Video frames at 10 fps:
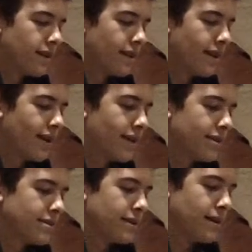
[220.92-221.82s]

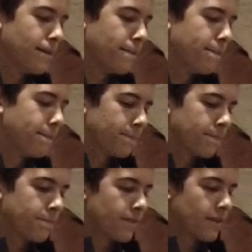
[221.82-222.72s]
And um,
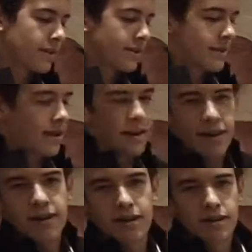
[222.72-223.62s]

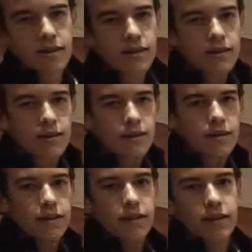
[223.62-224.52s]
say
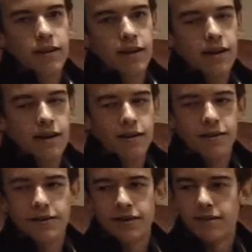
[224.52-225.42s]
uh,
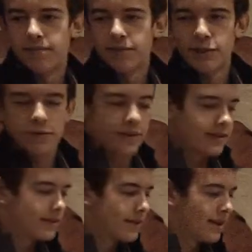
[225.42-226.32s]
there's a
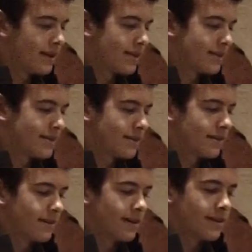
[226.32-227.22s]
surface and
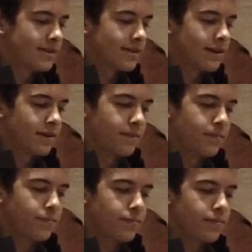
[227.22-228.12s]
it's,
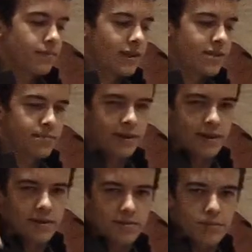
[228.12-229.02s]
um, it's
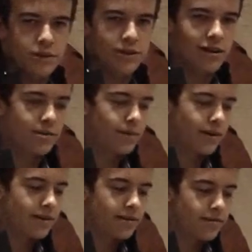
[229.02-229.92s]
being pushed down
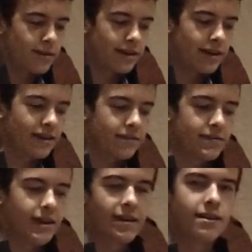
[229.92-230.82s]
upon by negative
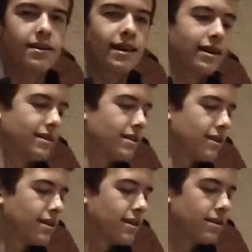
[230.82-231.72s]
10 and
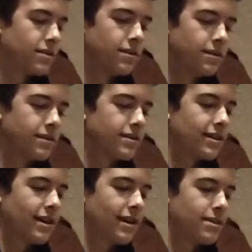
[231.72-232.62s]

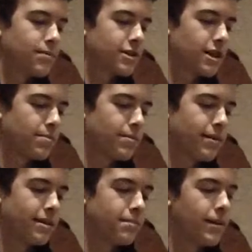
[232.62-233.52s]
newtons and pushed up
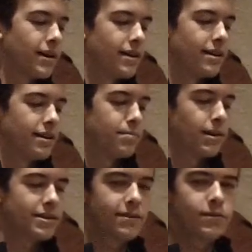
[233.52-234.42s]
upon by uh,
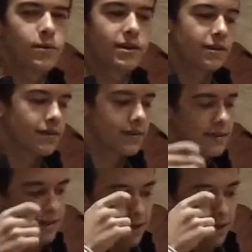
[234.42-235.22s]
positive 20 newtons, the